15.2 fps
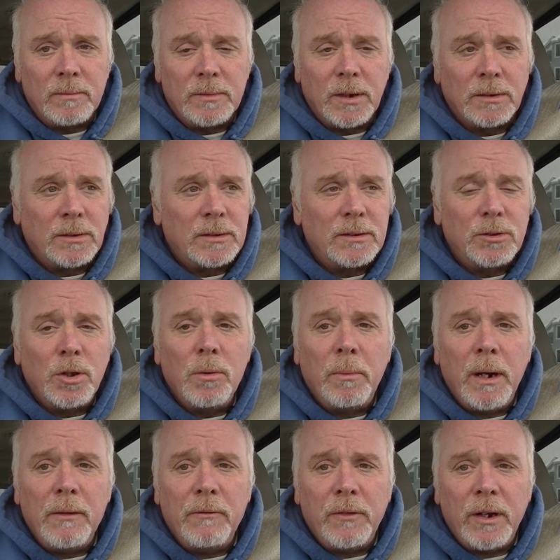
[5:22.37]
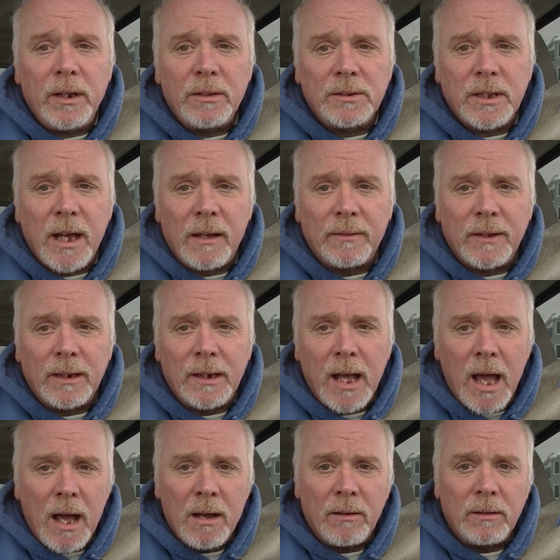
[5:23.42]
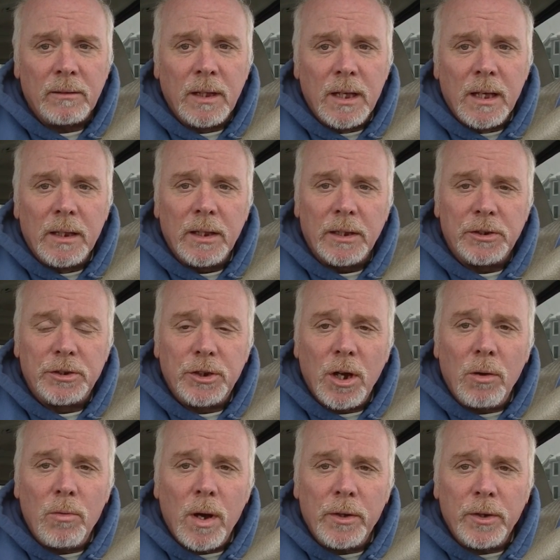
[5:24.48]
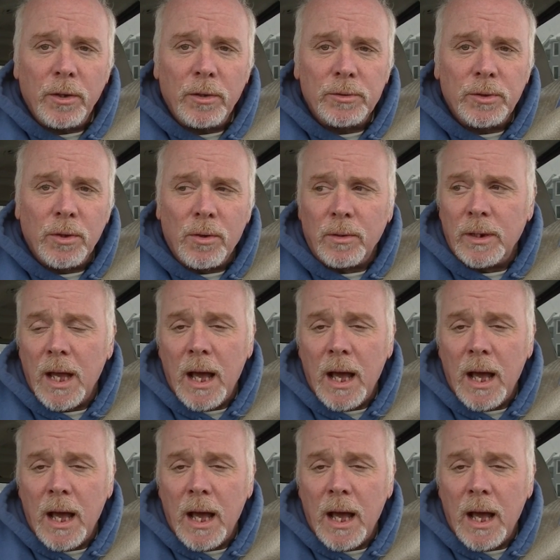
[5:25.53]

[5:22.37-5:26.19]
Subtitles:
There's too many videos out there now that show what you're doing.